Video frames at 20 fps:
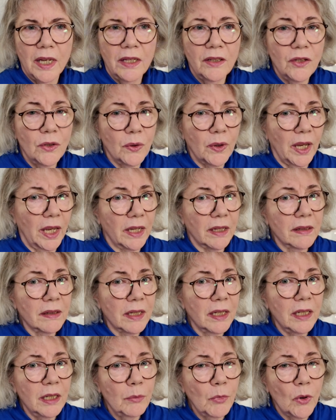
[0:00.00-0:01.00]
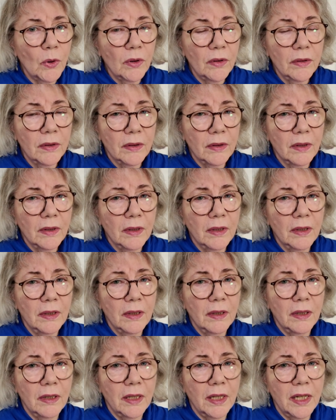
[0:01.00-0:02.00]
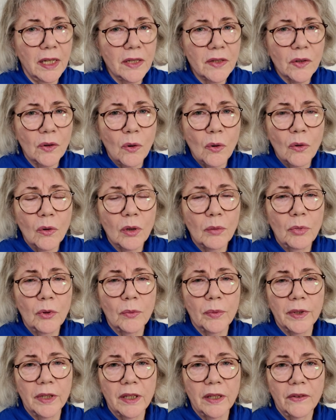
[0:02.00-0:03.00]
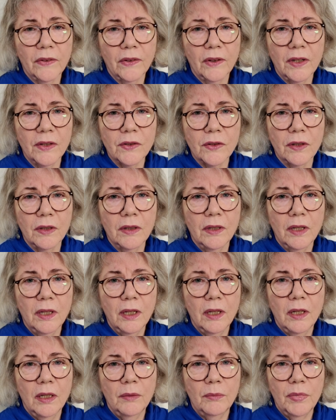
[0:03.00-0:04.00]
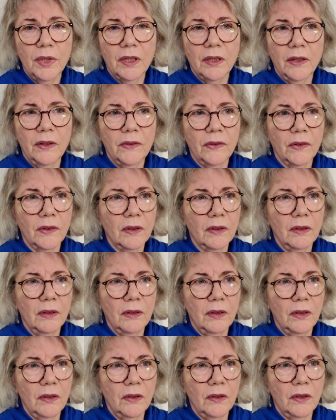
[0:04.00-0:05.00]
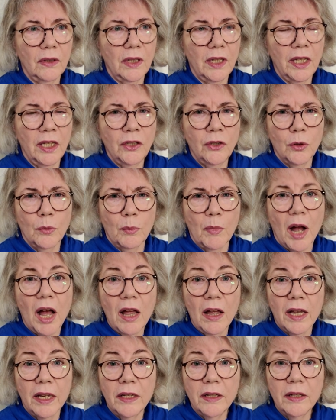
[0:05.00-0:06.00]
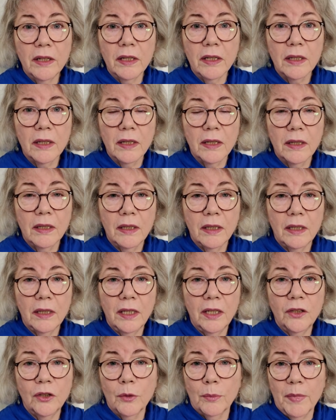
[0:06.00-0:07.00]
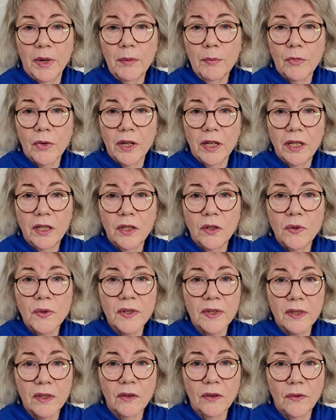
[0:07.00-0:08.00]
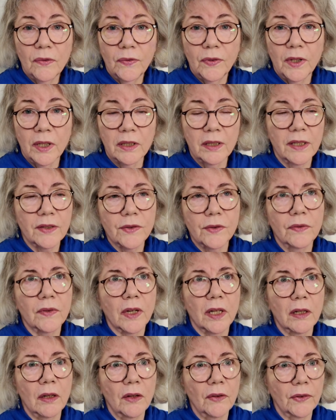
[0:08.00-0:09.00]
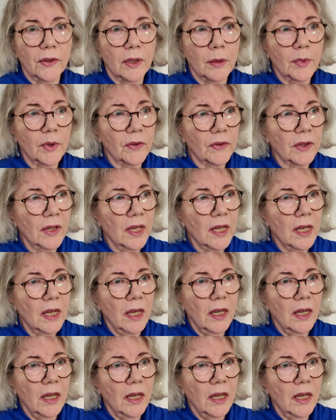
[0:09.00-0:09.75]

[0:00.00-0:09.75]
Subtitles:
and you can't anymore? It's a horrible realization, because in your mind, in your memory, you still, unless you've got Alzheimer's,